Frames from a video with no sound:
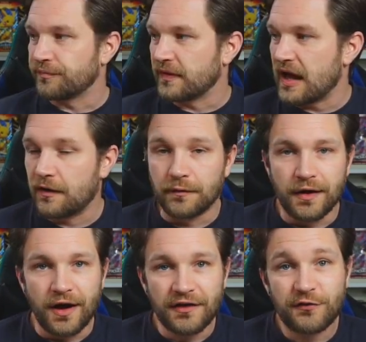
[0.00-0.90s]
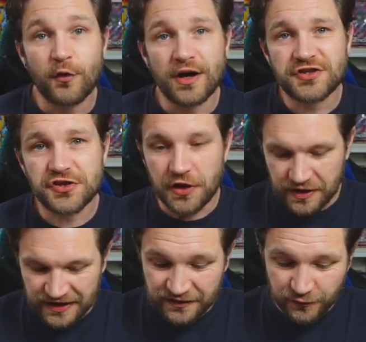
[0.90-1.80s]
Now, I thought I'd show you
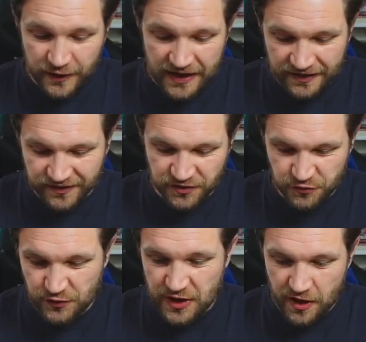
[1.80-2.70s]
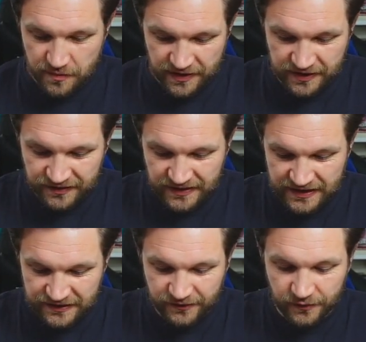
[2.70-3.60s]
these three as a trio because
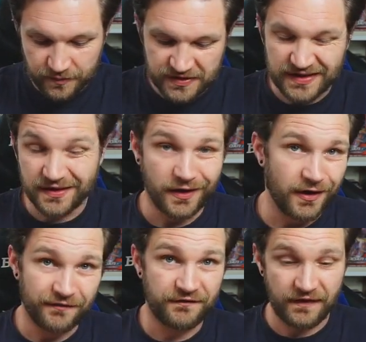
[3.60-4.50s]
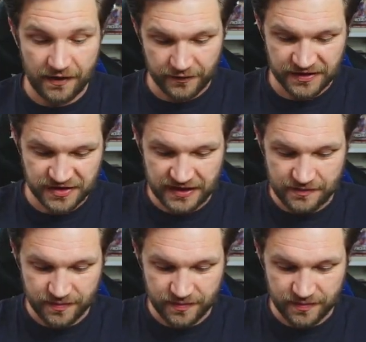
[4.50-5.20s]
these two in particular are very cheap,